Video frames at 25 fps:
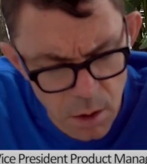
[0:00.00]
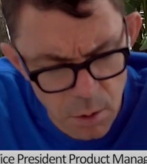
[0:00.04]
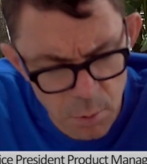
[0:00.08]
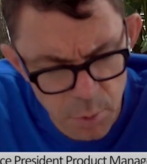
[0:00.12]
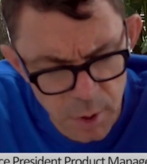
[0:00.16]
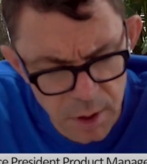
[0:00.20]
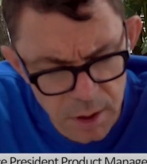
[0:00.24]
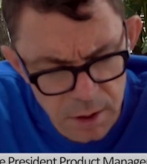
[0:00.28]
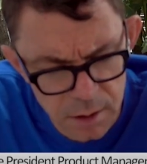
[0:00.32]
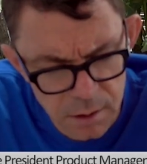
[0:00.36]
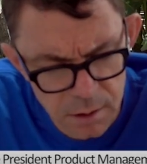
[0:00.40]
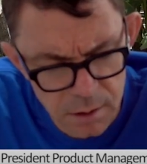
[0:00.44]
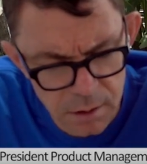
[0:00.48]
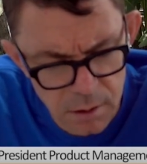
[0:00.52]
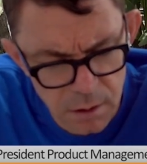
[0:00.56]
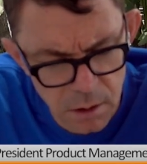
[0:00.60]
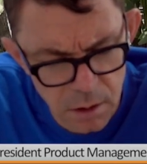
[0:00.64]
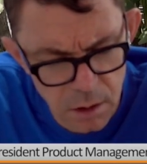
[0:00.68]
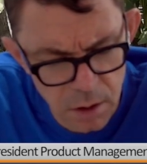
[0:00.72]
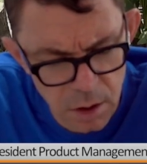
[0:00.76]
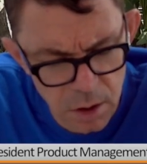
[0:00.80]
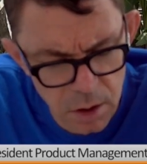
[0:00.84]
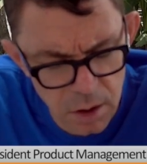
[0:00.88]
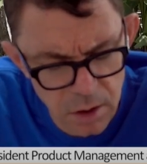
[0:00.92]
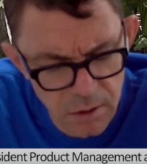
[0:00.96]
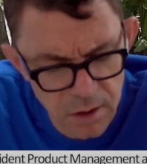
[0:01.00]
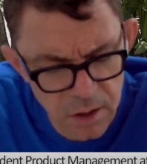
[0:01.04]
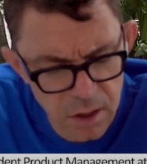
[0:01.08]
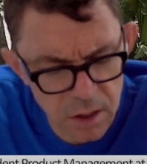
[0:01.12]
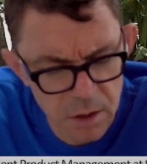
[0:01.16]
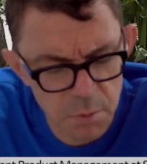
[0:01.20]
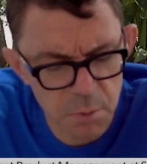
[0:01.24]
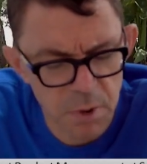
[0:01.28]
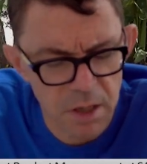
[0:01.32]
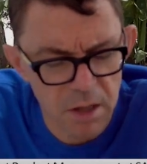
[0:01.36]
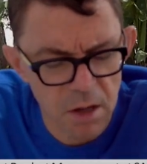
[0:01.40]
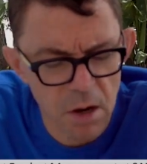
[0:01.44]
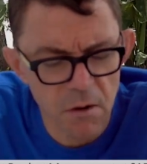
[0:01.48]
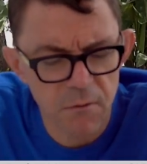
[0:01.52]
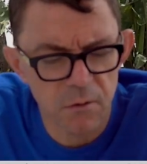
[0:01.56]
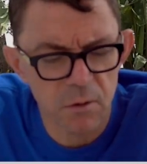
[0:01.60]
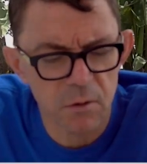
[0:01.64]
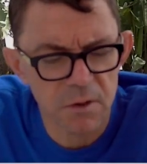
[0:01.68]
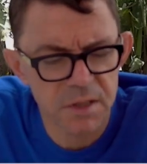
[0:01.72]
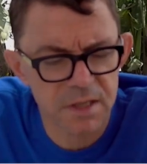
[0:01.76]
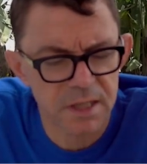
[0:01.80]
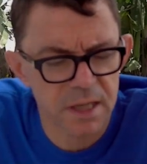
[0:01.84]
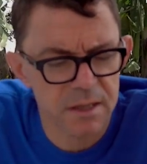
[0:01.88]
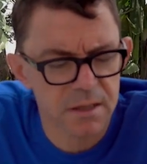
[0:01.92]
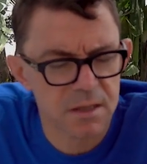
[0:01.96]
But you know, my
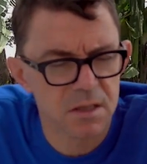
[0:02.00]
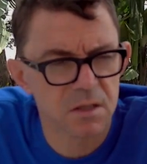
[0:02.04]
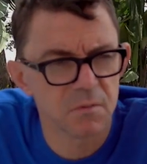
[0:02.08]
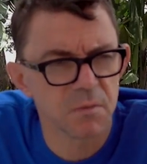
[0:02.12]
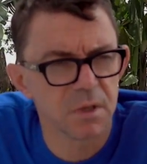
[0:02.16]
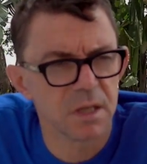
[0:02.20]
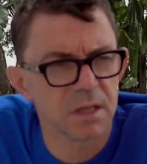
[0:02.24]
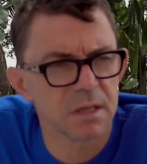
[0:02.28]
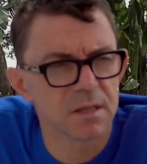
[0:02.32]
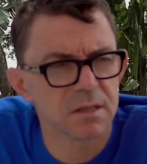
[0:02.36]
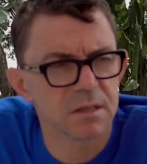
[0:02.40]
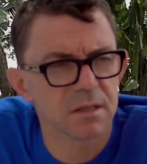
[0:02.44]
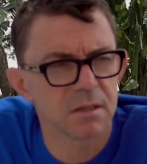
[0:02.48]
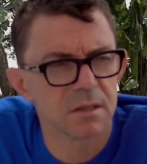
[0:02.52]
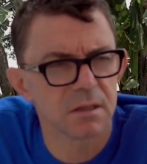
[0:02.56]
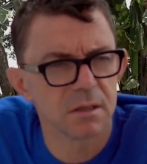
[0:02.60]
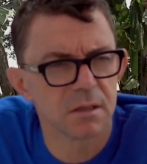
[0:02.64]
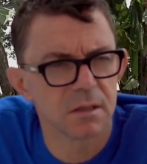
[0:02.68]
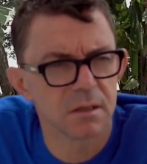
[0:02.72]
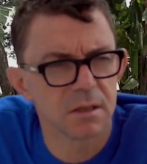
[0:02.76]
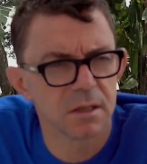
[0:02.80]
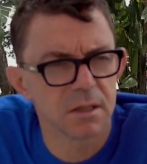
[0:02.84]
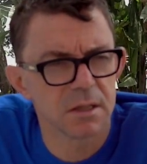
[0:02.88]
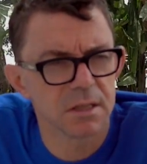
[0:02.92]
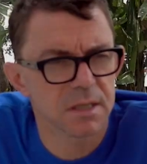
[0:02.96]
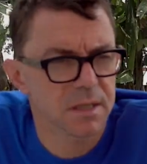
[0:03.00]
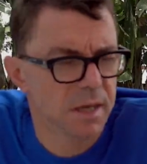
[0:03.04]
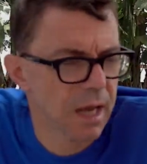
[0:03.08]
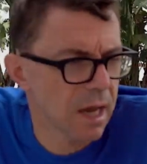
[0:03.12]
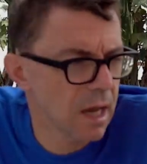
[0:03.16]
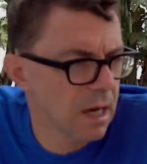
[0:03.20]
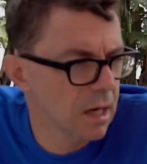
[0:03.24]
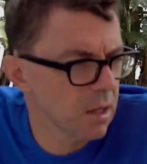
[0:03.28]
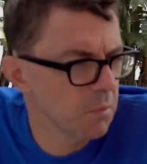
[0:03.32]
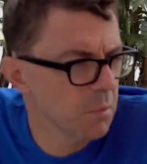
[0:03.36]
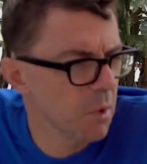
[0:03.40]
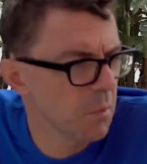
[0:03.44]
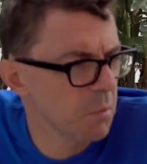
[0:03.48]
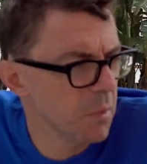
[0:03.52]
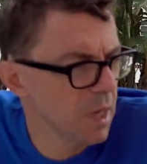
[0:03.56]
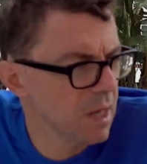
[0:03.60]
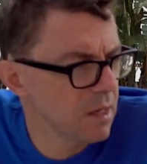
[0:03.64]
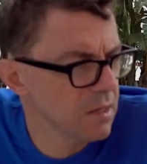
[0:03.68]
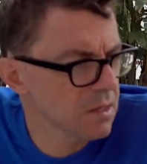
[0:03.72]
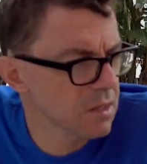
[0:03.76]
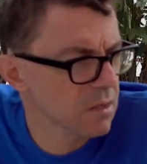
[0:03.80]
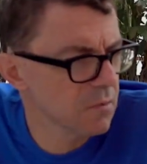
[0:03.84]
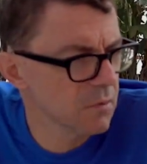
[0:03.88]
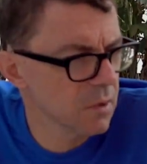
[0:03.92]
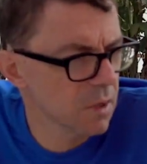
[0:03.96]
overall sense to me is the scale and
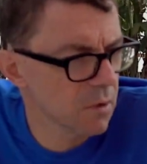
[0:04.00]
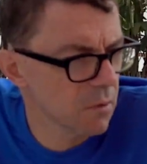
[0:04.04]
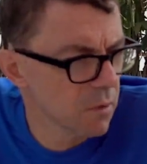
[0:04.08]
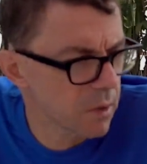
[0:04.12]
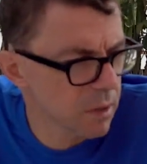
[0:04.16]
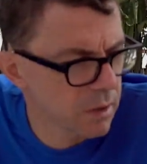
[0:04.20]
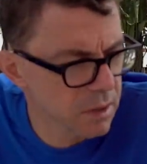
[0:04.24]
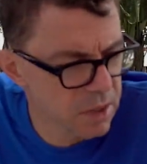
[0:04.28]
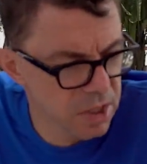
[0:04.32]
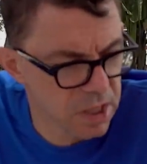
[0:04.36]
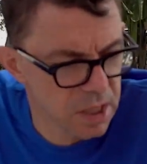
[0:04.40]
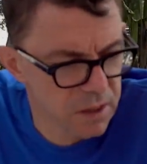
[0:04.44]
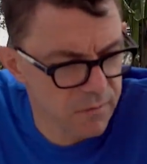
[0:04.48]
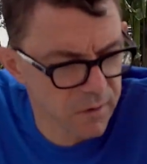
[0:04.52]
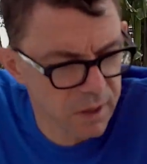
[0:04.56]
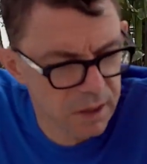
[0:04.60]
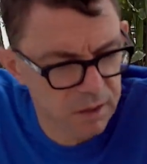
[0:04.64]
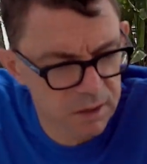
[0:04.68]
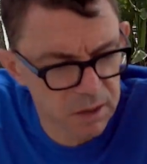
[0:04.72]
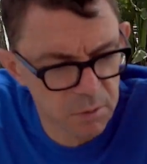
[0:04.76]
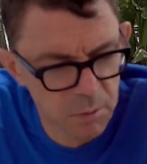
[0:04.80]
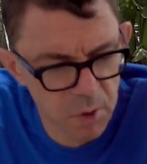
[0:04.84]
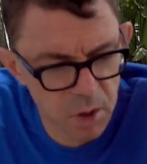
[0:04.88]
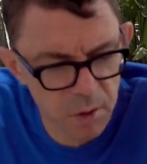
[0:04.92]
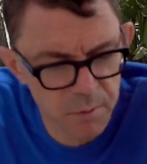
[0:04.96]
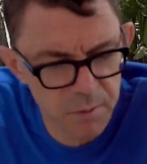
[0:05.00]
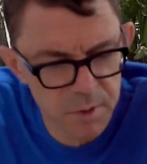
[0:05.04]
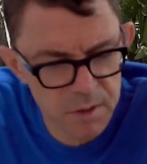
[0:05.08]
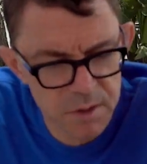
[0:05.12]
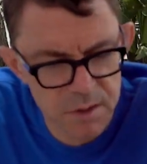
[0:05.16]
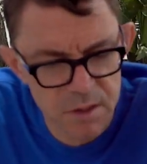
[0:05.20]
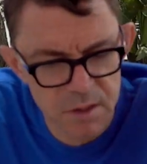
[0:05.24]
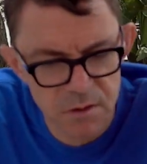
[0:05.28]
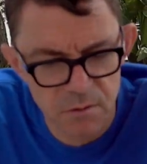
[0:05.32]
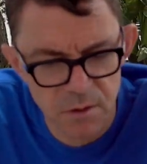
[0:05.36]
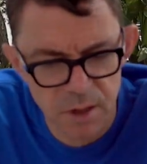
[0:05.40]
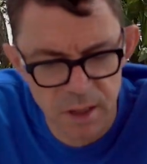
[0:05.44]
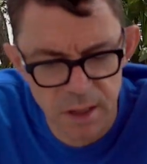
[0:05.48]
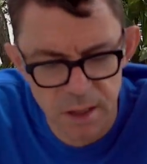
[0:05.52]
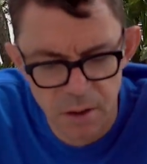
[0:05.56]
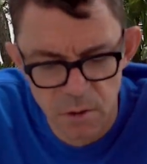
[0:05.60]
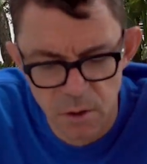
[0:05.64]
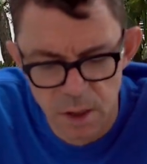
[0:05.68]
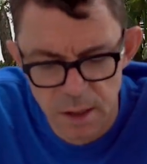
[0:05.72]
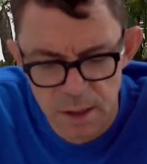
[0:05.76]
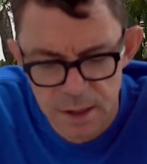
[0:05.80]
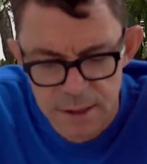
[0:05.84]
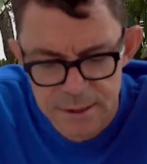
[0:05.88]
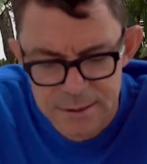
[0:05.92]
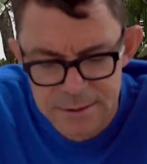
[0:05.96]
momentum that we're achieving at the moment is really
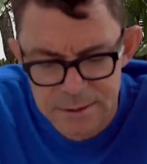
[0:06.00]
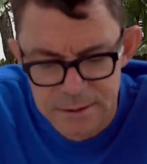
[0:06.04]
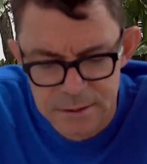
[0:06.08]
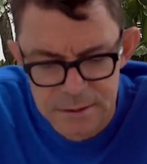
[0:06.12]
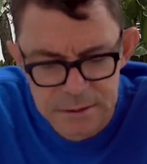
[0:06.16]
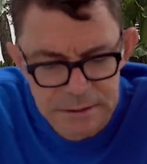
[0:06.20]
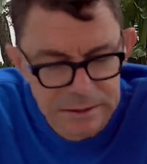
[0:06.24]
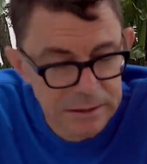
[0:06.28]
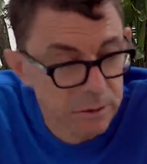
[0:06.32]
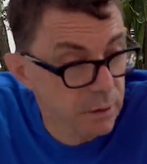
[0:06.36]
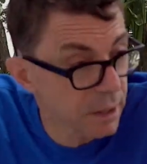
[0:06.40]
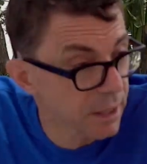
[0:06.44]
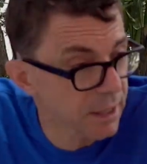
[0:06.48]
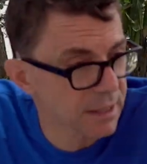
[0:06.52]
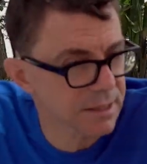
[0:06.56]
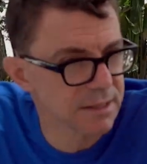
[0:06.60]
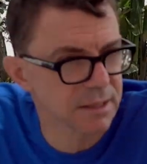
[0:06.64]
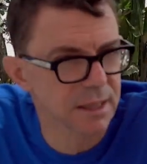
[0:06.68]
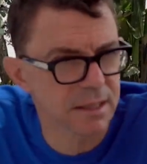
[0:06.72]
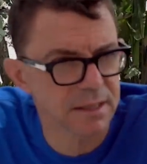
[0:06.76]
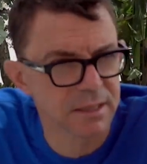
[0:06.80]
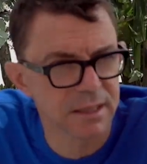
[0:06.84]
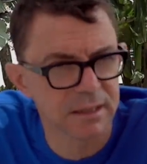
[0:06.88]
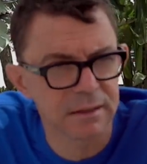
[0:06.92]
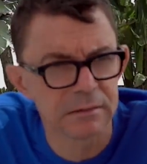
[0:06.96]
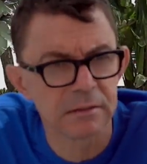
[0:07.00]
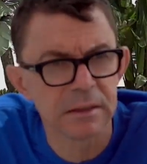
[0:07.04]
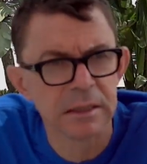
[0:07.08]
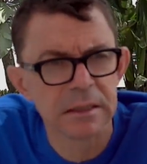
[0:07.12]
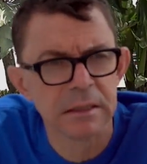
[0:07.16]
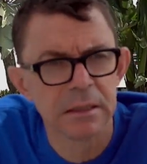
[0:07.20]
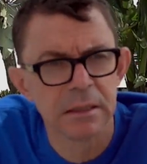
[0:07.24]
quite exciting.